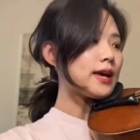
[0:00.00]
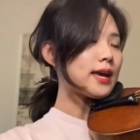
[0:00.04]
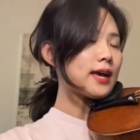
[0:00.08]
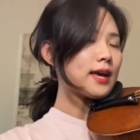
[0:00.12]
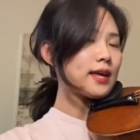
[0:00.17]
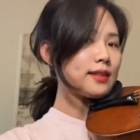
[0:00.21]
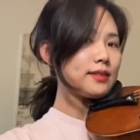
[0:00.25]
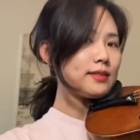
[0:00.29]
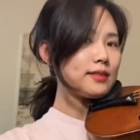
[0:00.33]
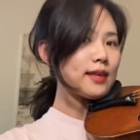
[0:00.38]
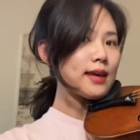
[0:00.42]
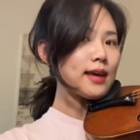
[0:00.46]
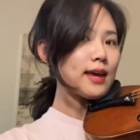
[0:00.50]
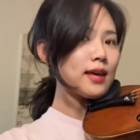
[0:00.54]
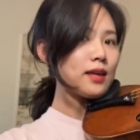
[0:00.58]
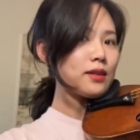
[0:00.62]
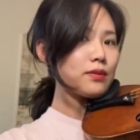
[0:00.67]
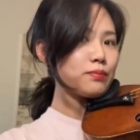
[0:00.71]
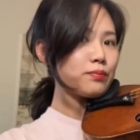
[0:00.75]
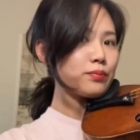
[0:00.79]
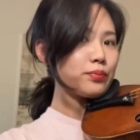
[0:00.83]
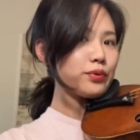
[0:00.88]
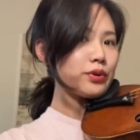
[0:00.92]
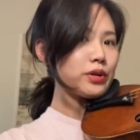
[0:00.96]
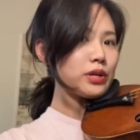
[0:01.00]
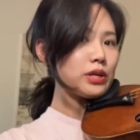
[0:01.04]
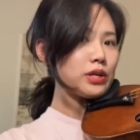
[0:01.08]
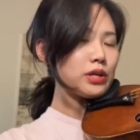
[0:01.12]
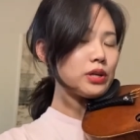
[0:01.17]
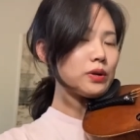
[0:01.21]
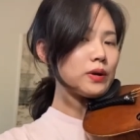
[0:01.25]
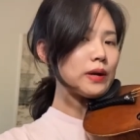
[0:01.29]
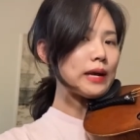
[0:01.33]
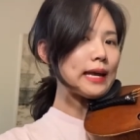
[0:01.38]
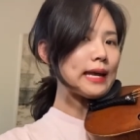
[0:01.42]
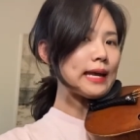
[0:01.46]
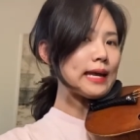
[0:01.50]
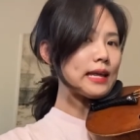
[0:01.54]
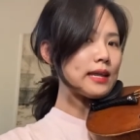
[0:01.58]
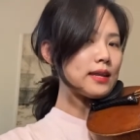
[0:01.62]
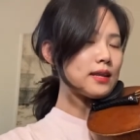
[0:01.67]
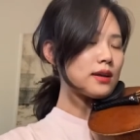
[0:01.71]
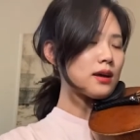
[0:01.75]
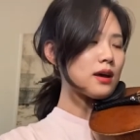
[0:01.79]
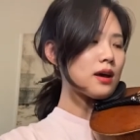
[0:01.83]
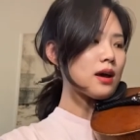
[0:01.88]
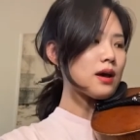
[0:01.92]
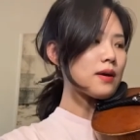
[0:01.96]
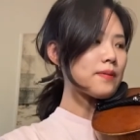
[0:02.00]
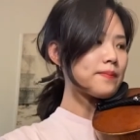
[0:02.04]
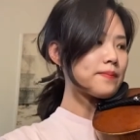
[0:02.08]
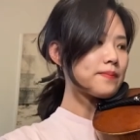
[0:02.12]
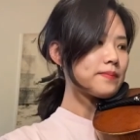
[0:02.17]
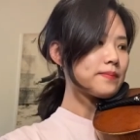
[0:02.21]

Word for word: And then bring your hand up.